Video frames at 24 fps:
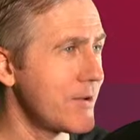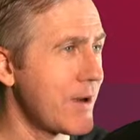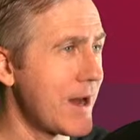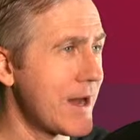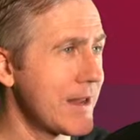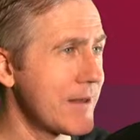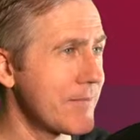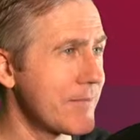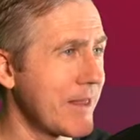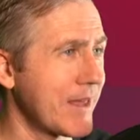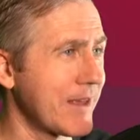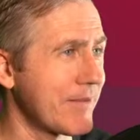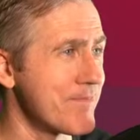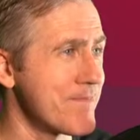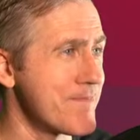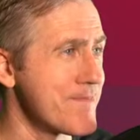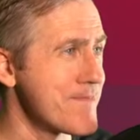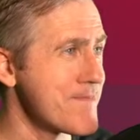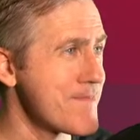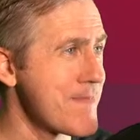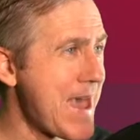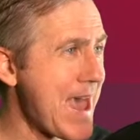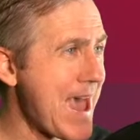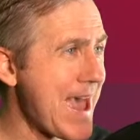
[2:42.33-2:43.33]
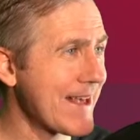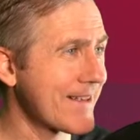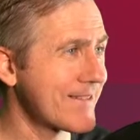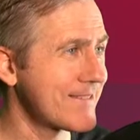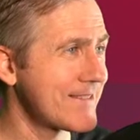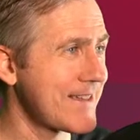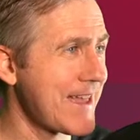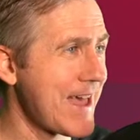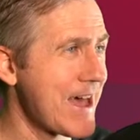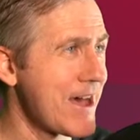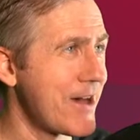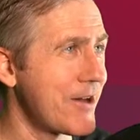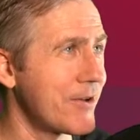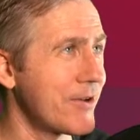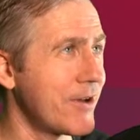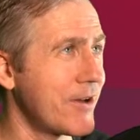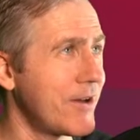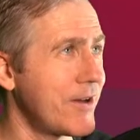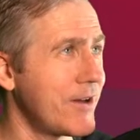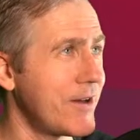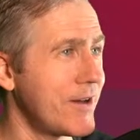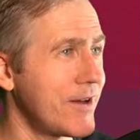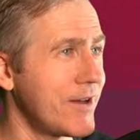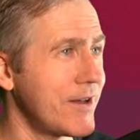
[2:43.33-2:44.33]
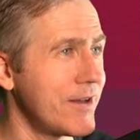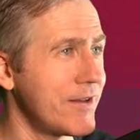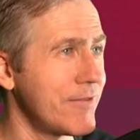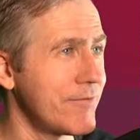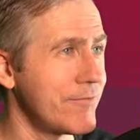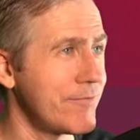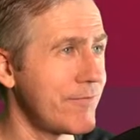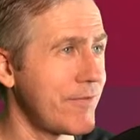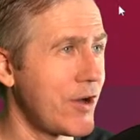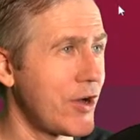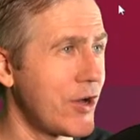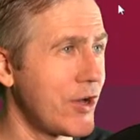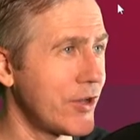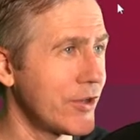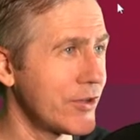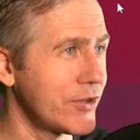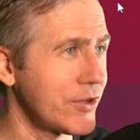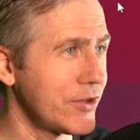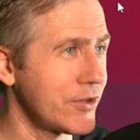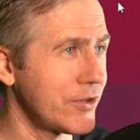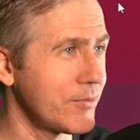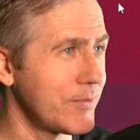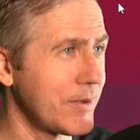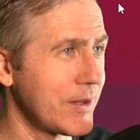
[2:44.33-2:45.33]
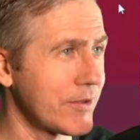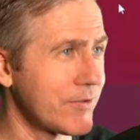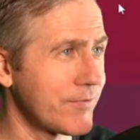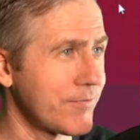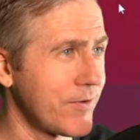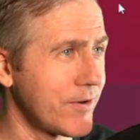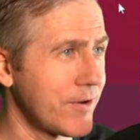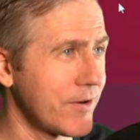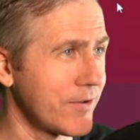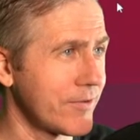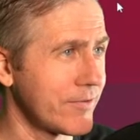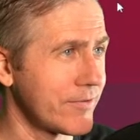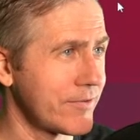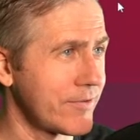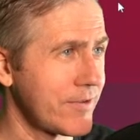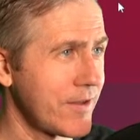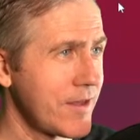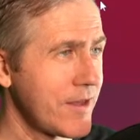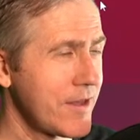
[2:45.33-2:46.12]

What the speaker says: I am maxed out on volume as far as